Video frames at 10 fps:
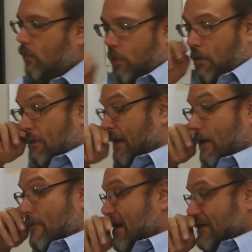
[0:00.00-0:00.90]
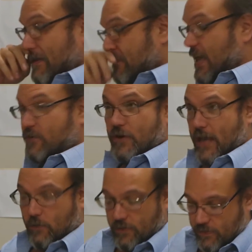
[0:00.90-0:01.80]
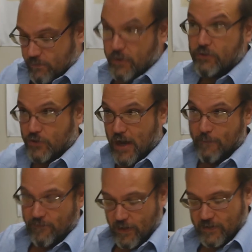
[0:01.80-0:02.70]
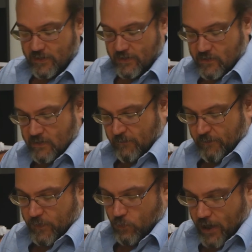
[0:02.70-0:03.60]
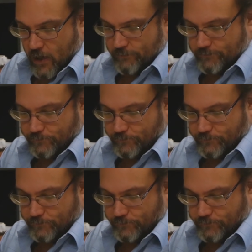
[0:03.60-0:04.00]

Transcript: like I ran into something yesterday with Bootstrap, for instance, where